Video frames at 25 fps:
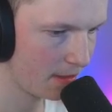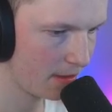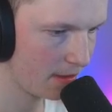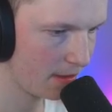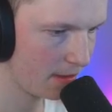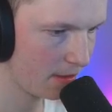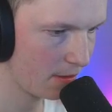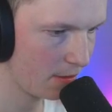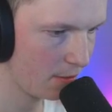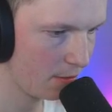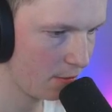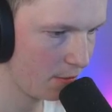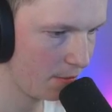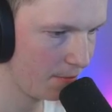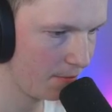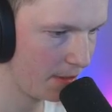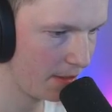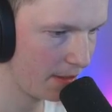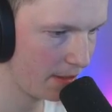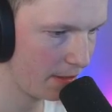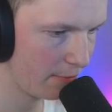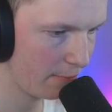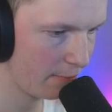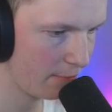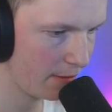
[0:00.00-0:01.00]
Yo, we make
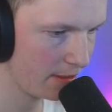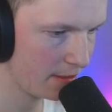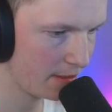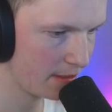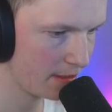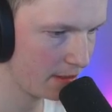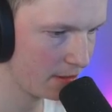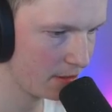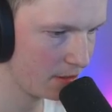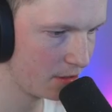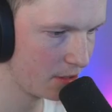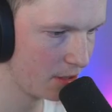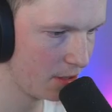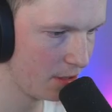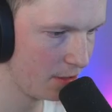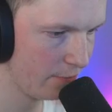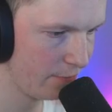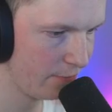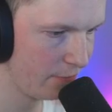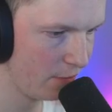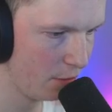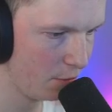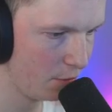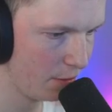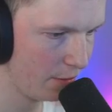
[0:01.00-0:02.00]
that right hand turn,
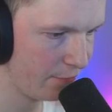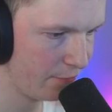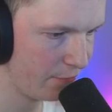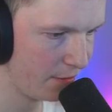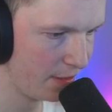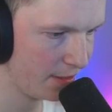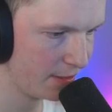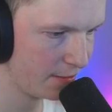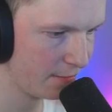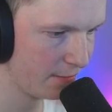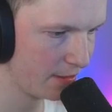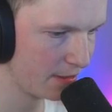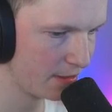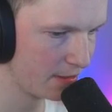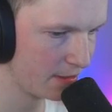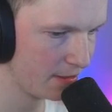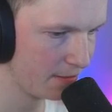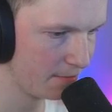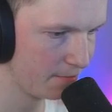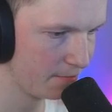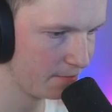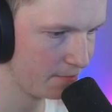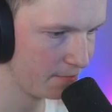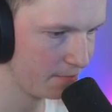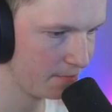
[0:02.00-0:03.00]
following the flight director,
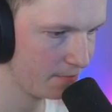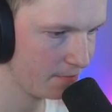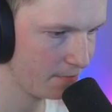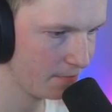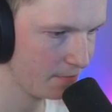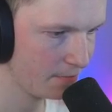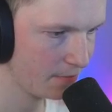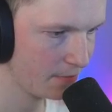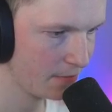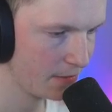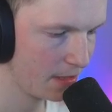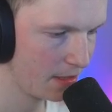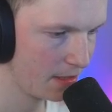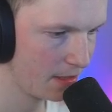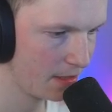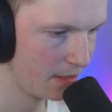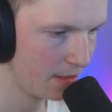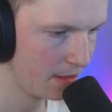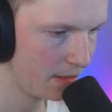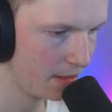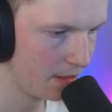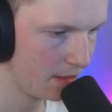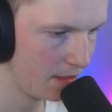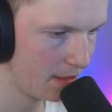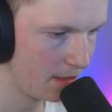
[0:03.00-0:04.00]

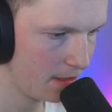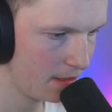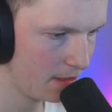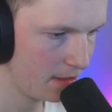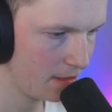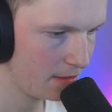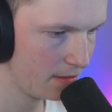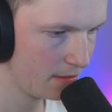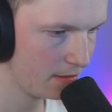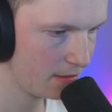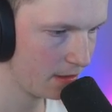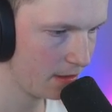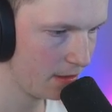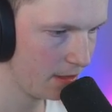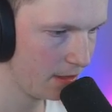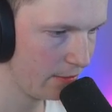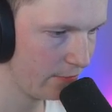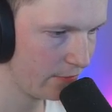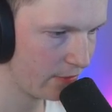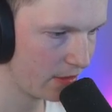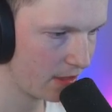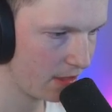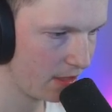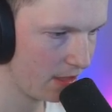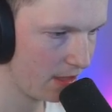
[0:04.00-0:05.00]
and leave
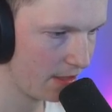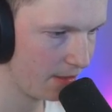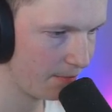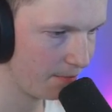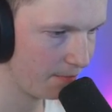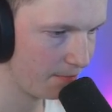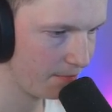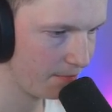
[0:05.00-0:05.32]
a climb.